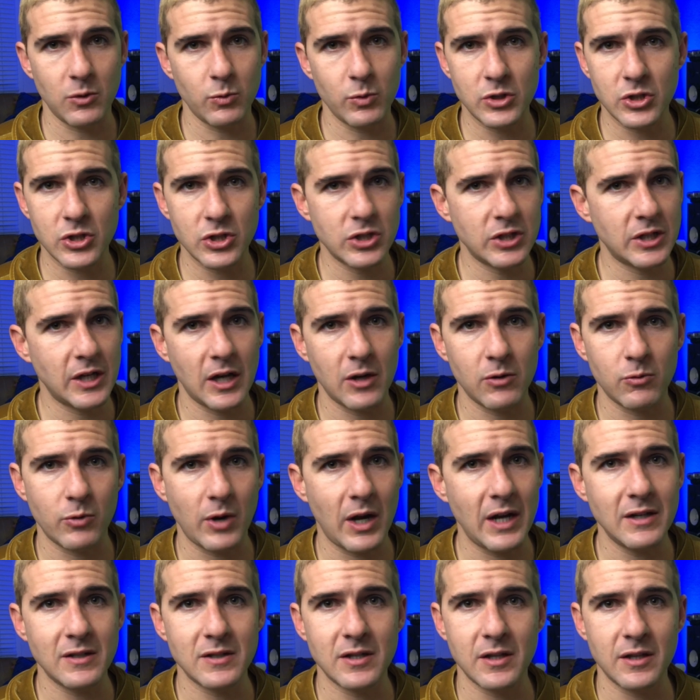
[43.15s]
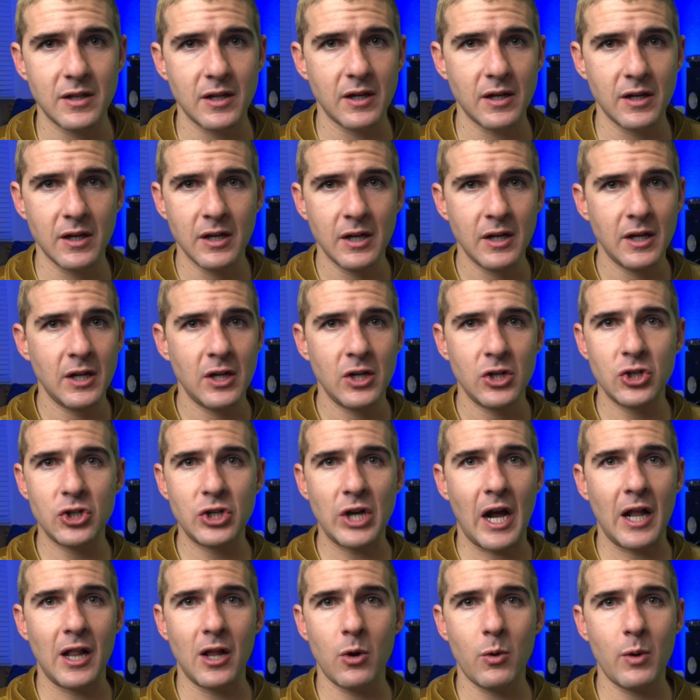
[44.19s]
We just get right to the
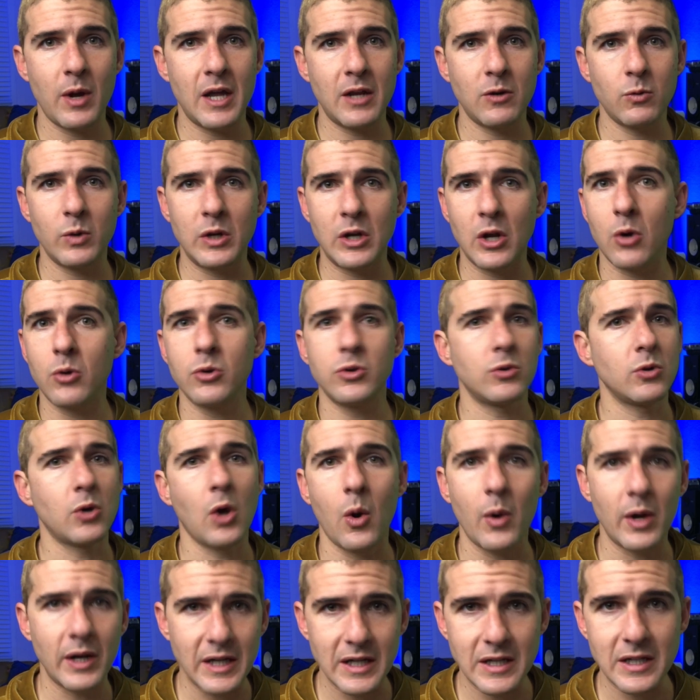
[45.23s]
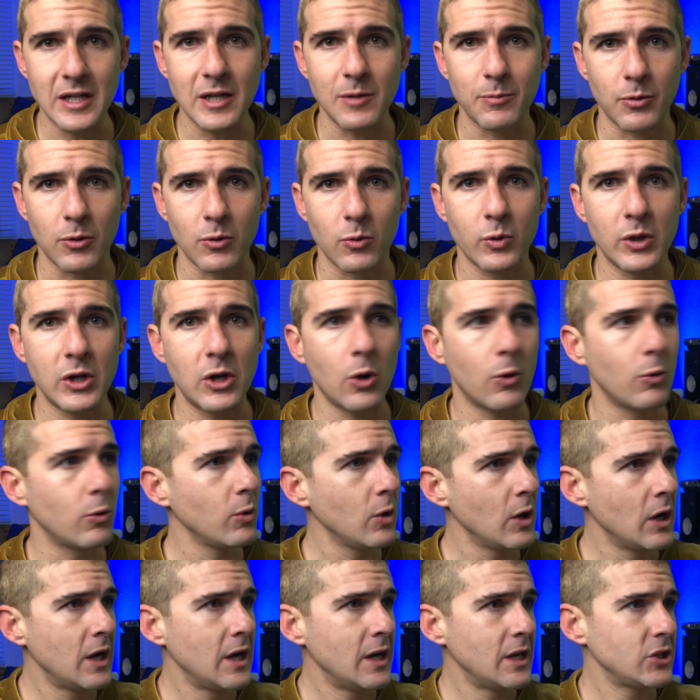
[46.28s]
shallow end. We don't go any deeper. We go
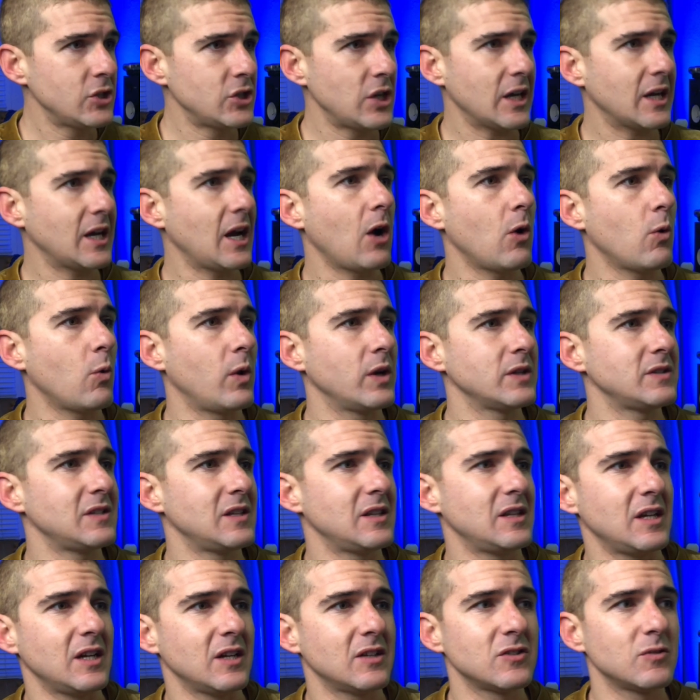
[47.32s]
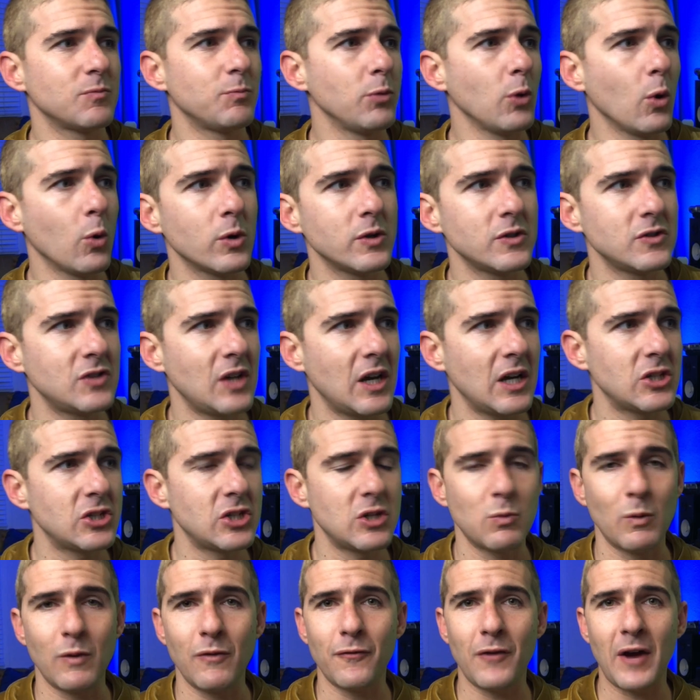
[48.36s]
check out what's in the explore
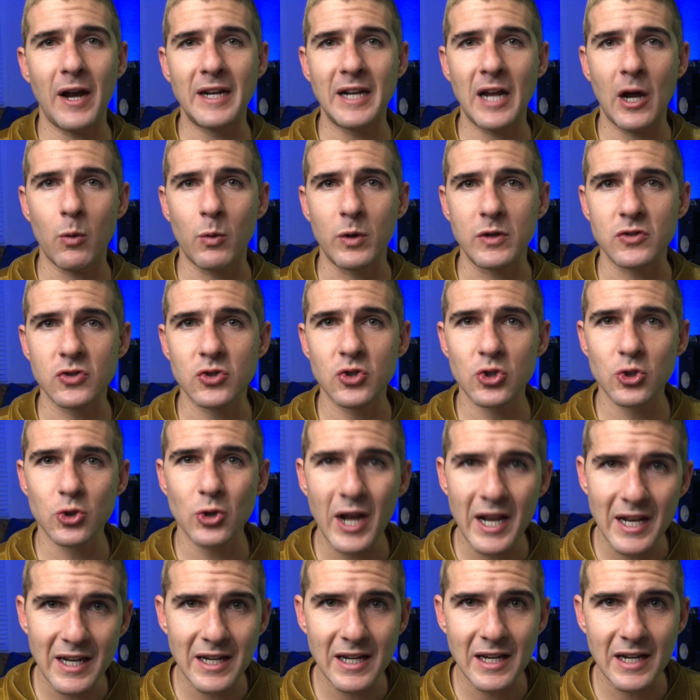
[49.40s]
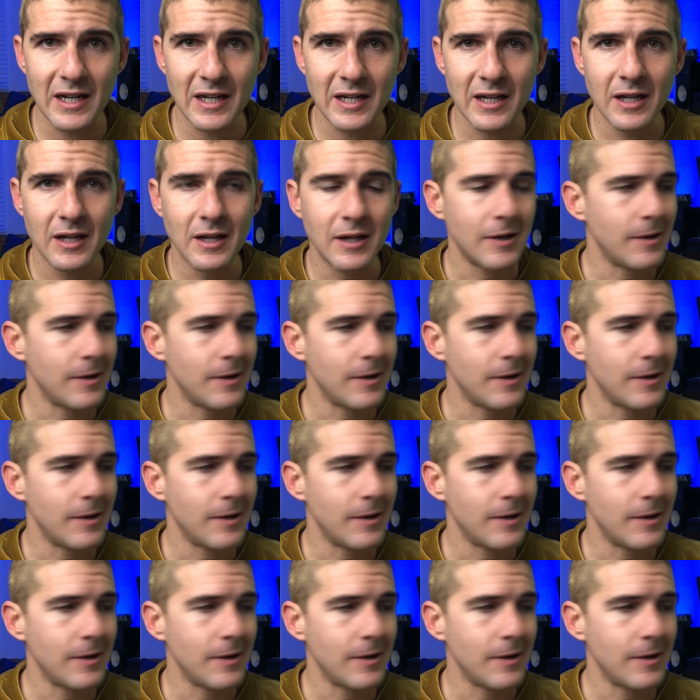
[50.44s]
section. We find out what's trending.